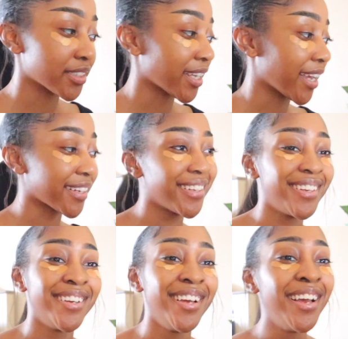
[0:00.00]
Like
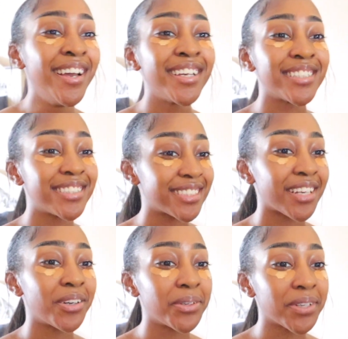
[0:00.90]
you're just
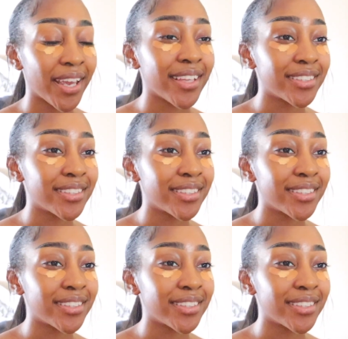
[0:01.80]
like, okay,